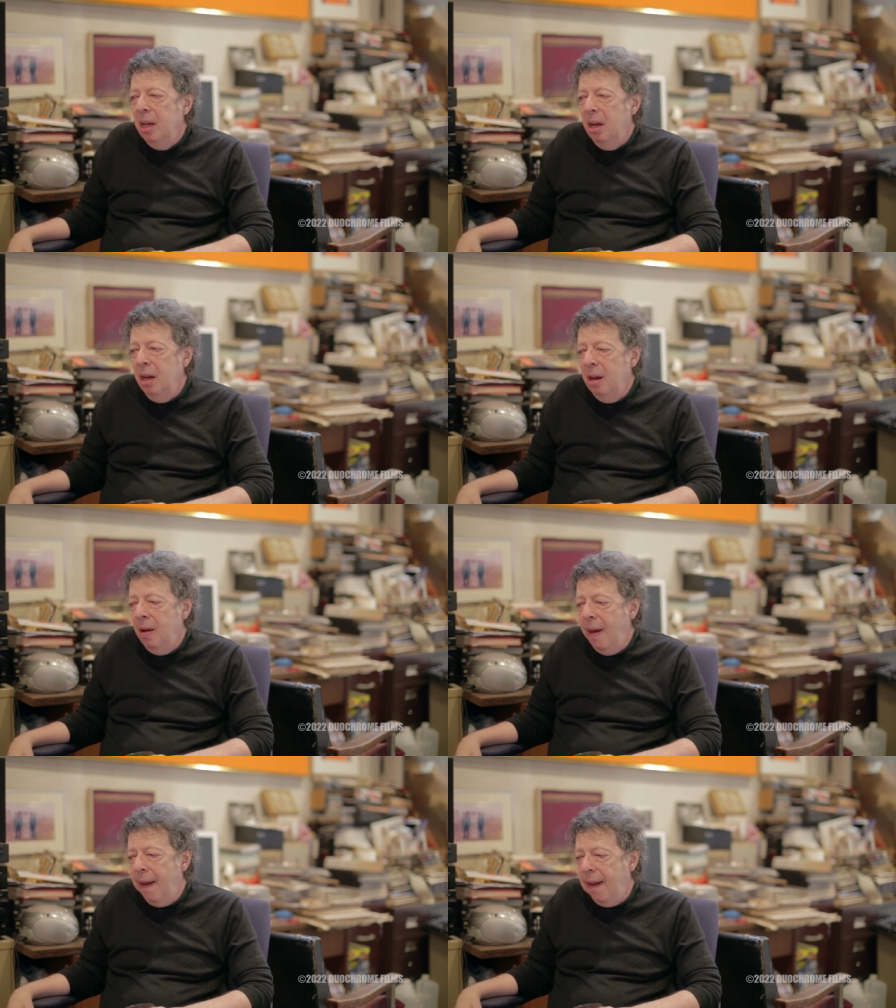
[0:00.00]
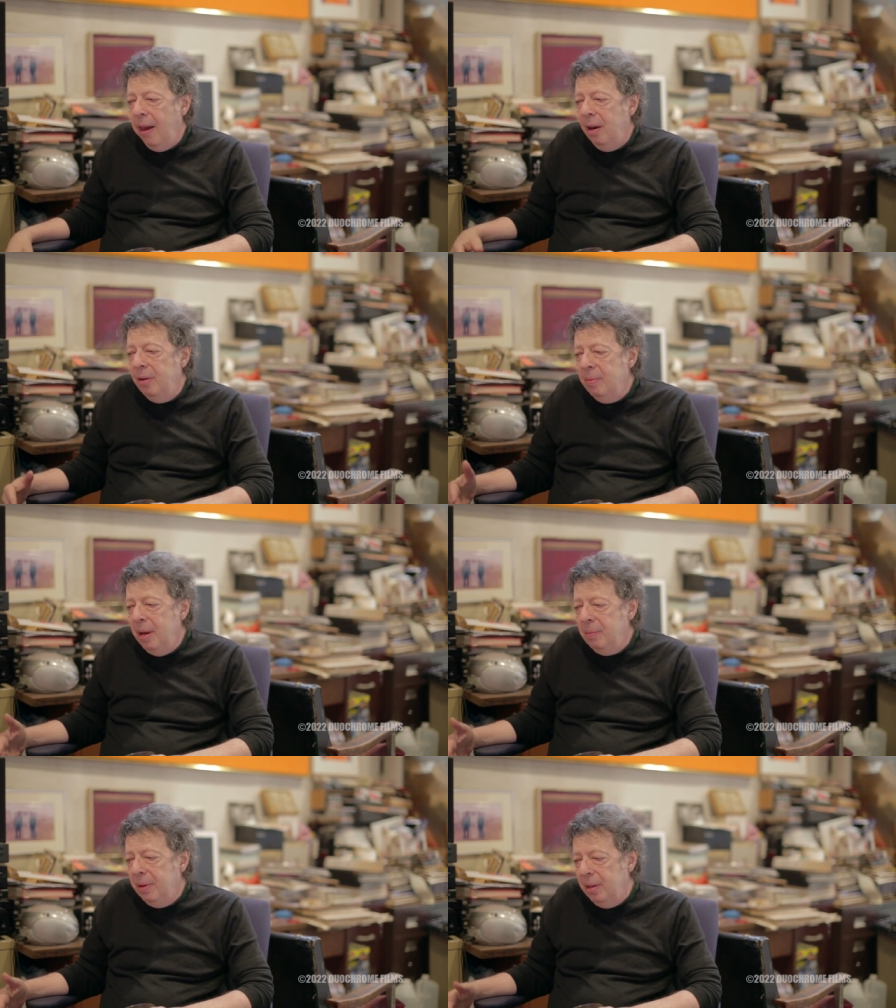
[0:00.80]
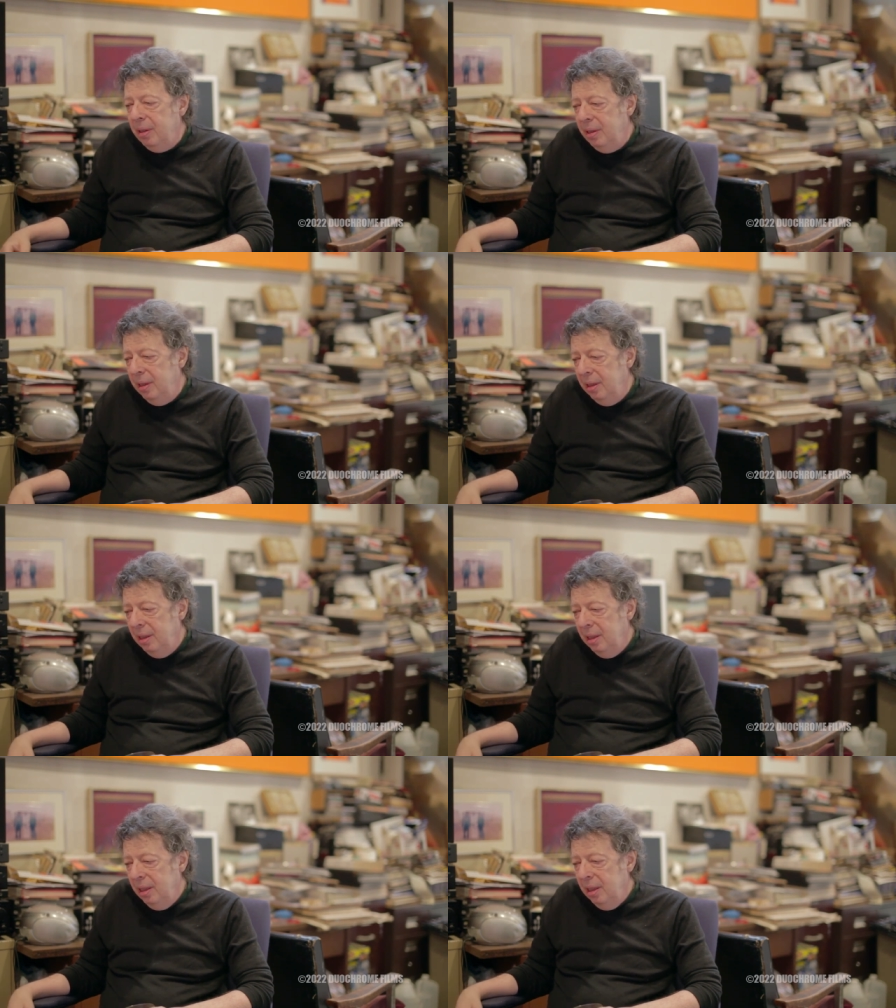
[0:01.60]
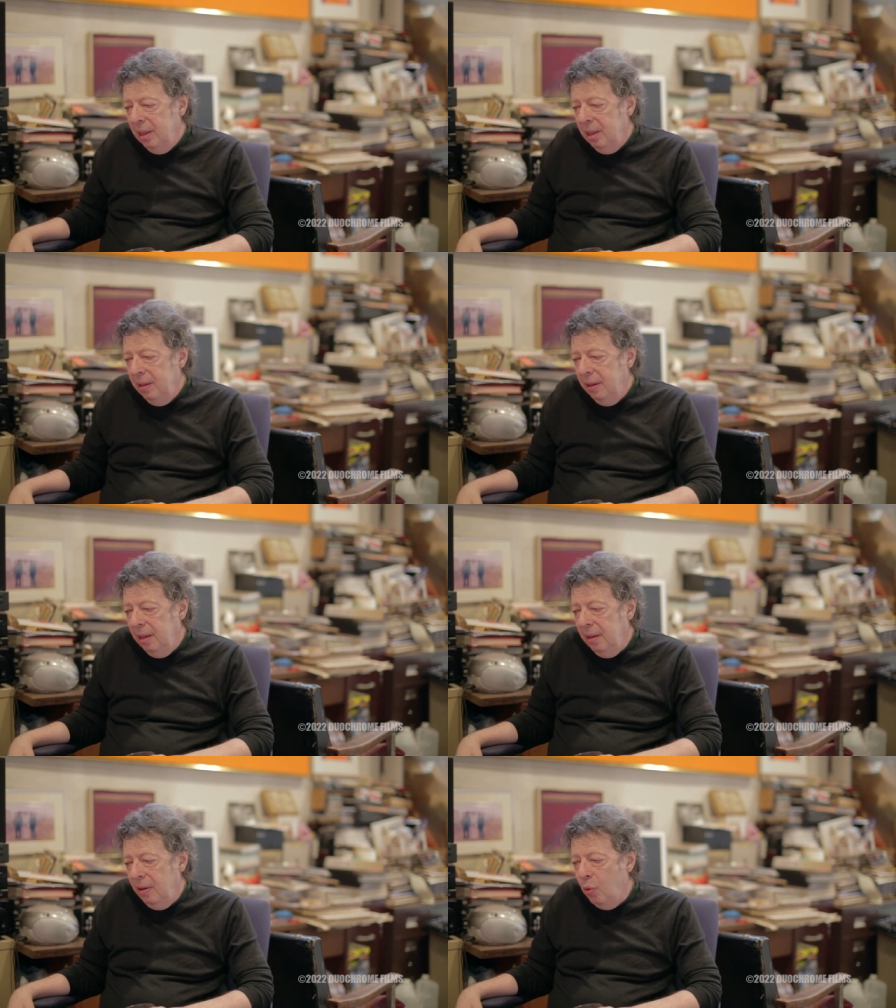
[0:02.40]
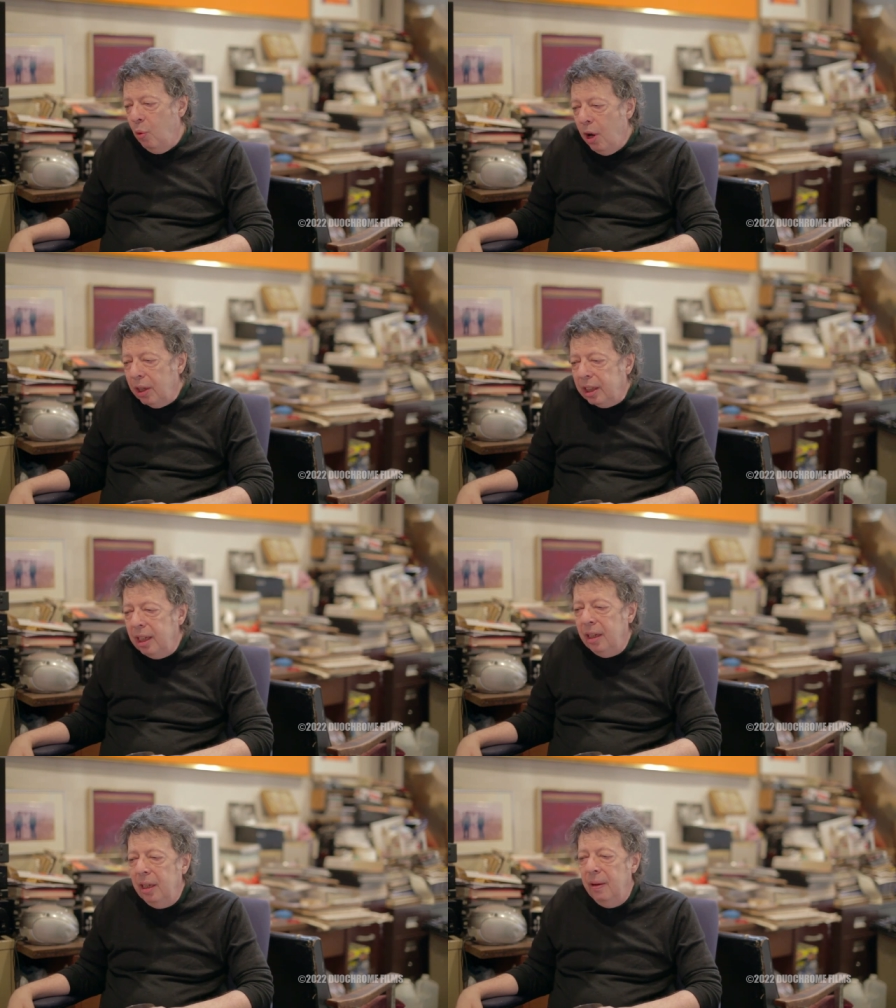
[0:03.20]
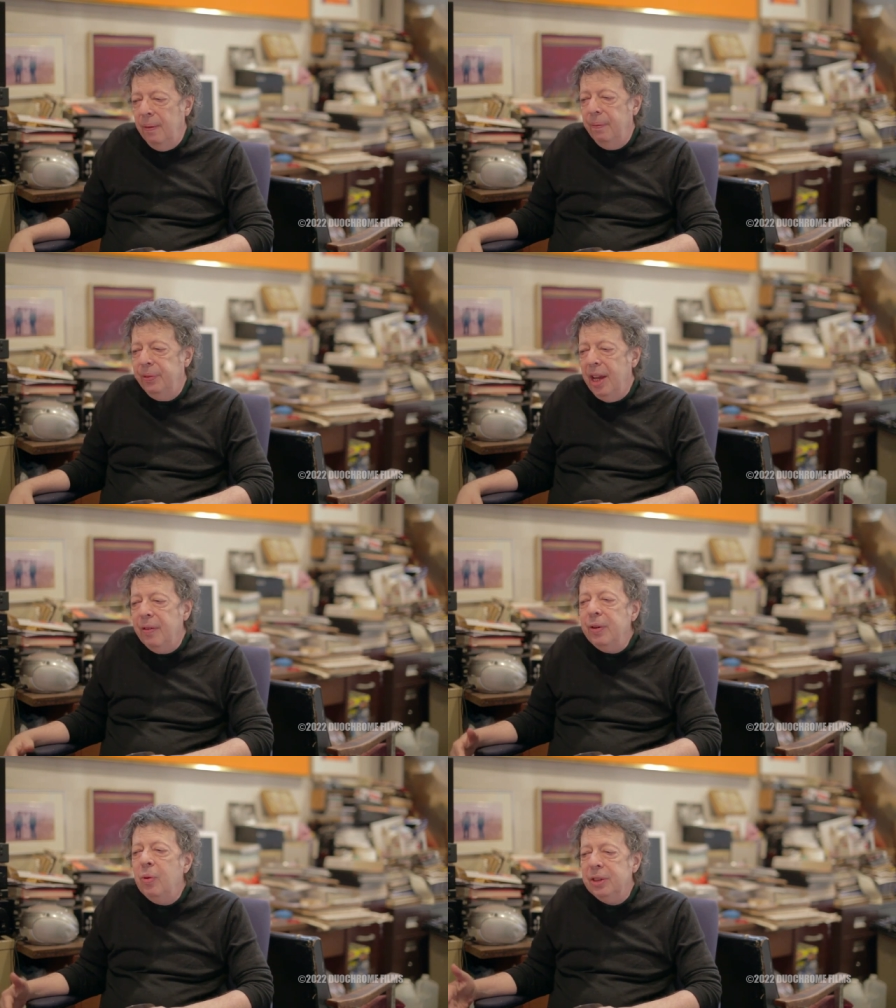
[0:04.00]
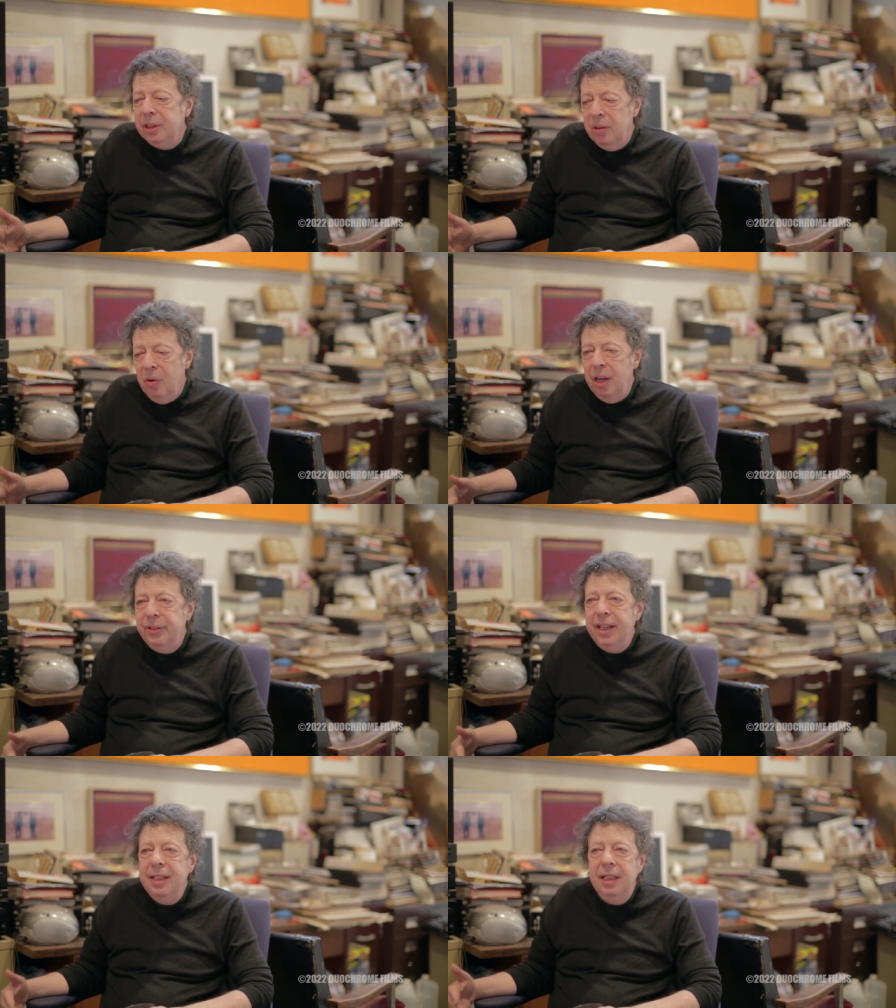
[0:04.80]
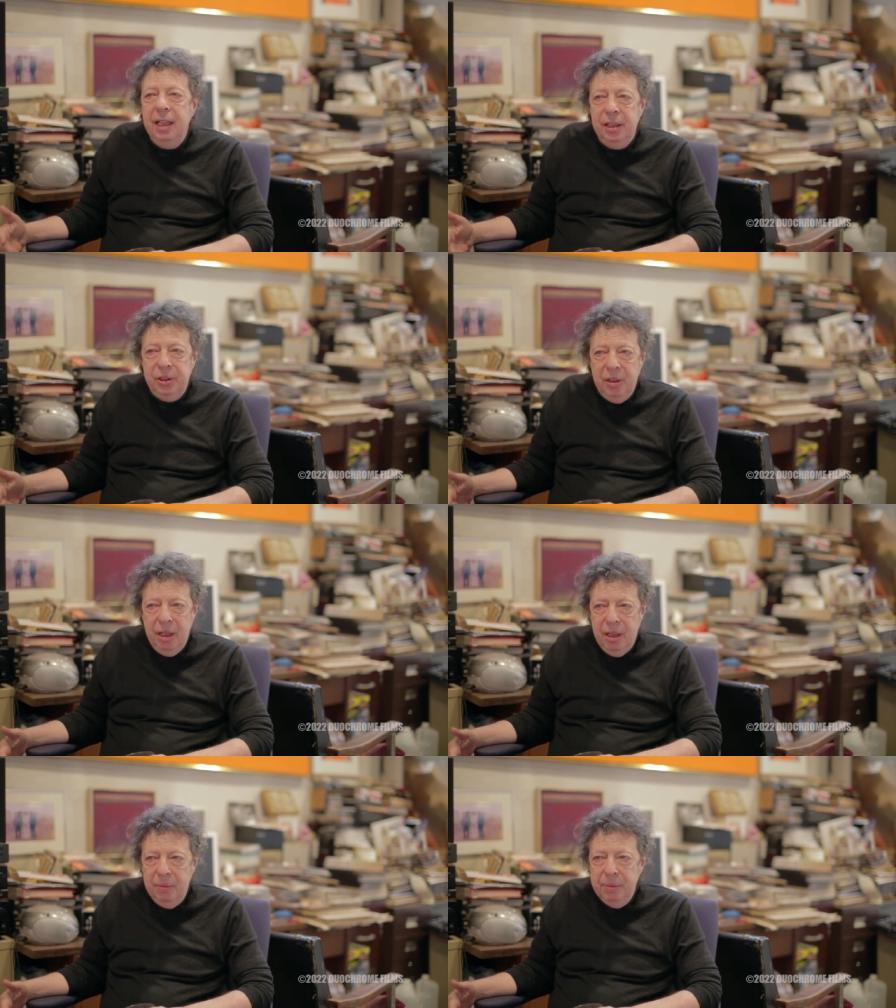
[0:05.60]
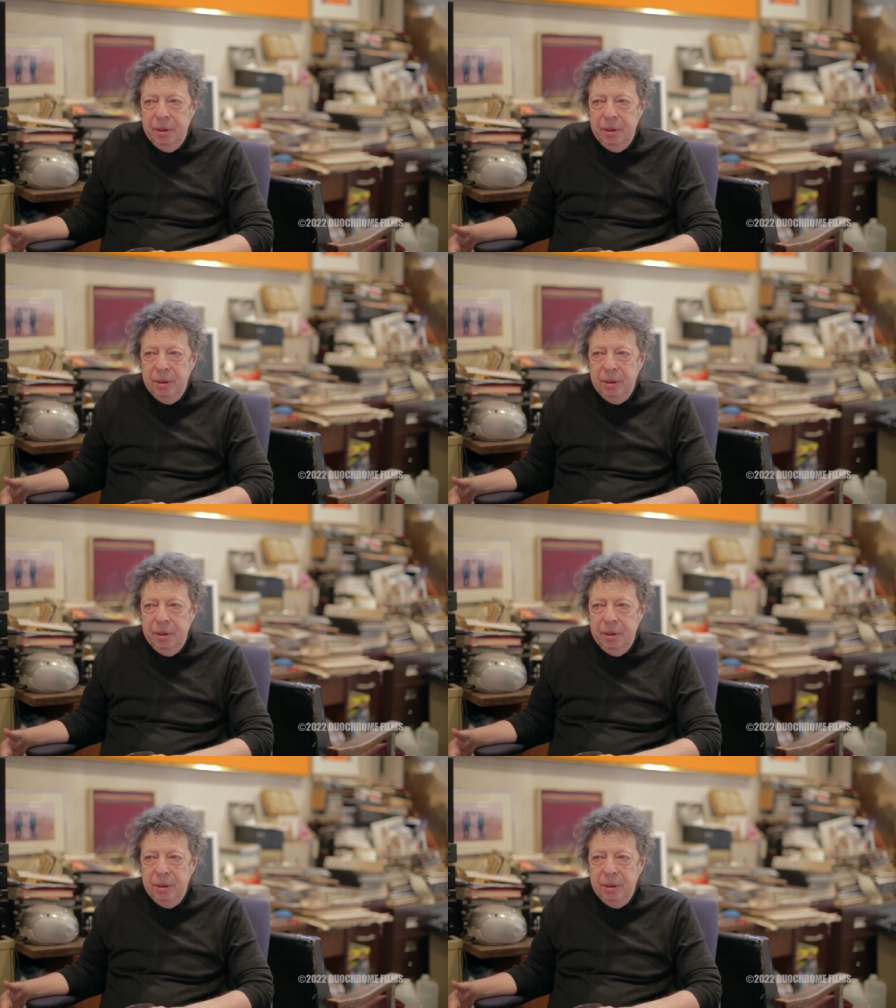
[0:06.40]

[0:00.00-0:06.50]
uh, I remember working every once in a while, they needed extra help